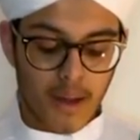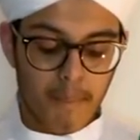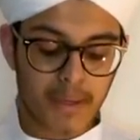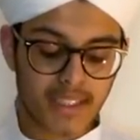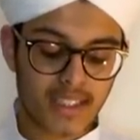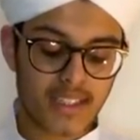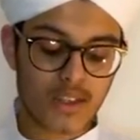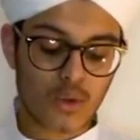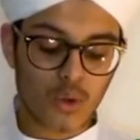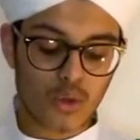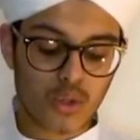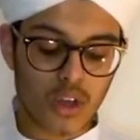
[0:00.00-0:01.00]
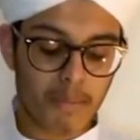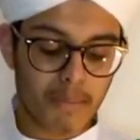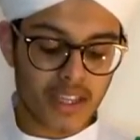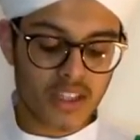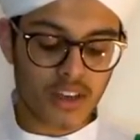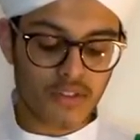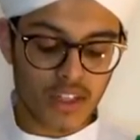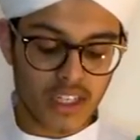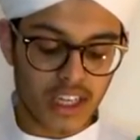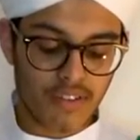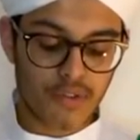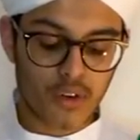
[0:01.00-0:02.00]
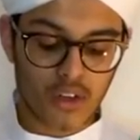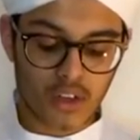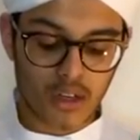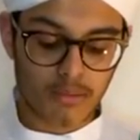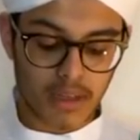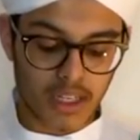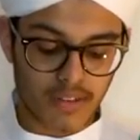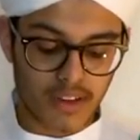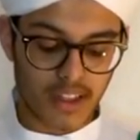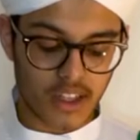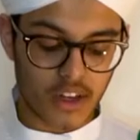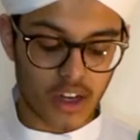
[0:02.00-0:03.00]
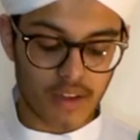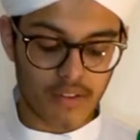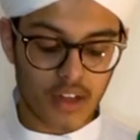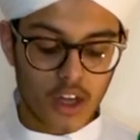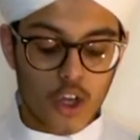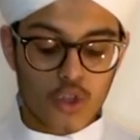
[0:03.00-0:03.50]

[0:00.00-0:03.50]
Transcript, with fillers: but it is also a means of relief for a non-believer in the grave.